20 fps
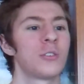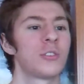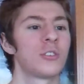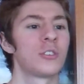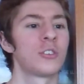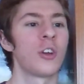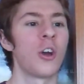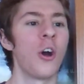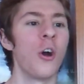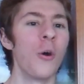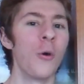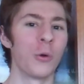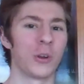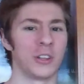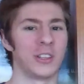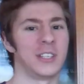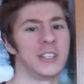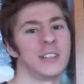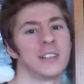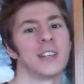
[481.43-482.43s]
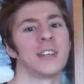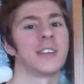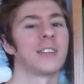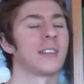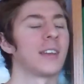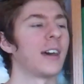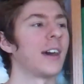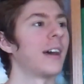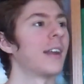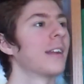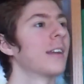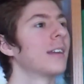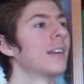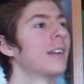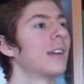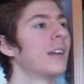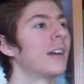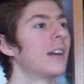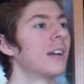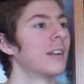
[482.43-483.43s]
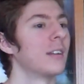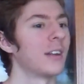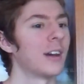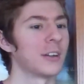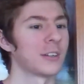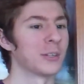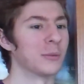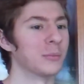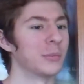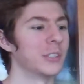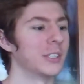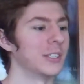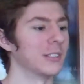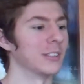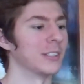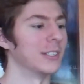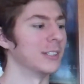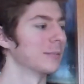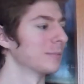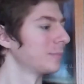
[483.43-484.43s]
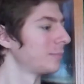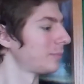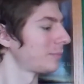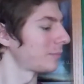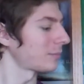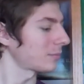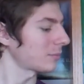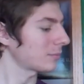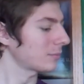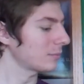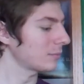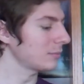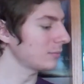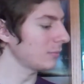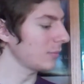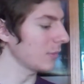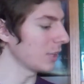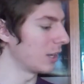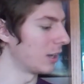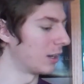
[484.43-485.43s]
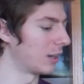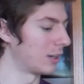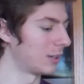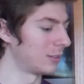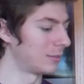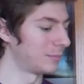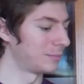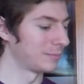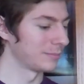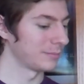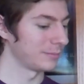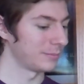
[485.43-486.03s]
totally like that. Not completely. But